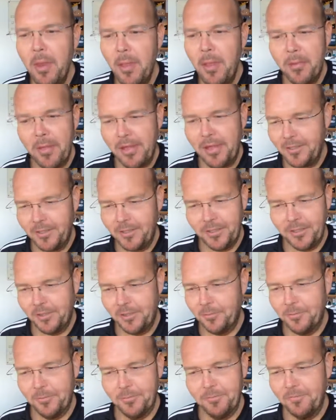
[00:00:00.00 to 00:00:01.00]
That is just
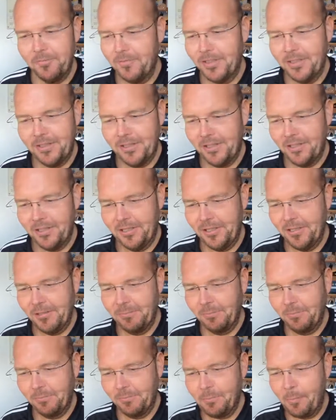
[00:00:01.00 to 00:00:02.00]
fantastic.
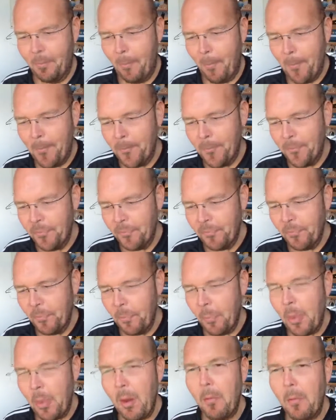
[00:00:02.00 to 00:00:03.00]
If
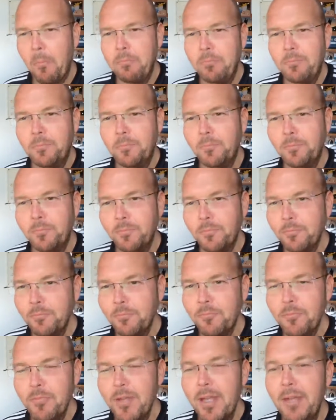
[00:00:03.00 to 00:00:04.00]

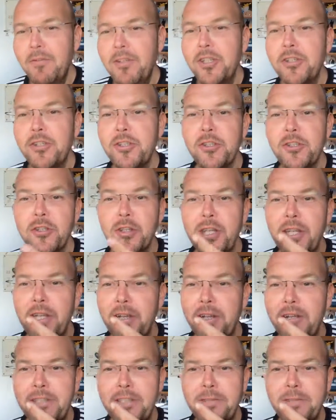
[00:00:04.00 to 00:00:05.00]
you're just joining
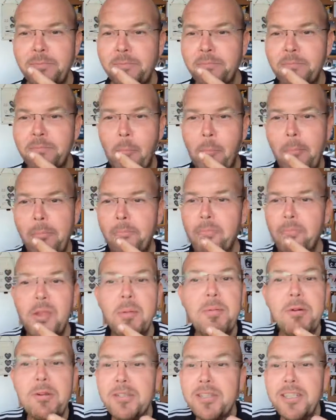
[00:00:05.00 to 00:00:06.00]
us, the
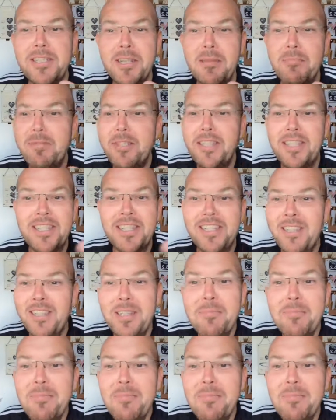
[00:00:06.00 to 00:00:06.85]
box is empty. You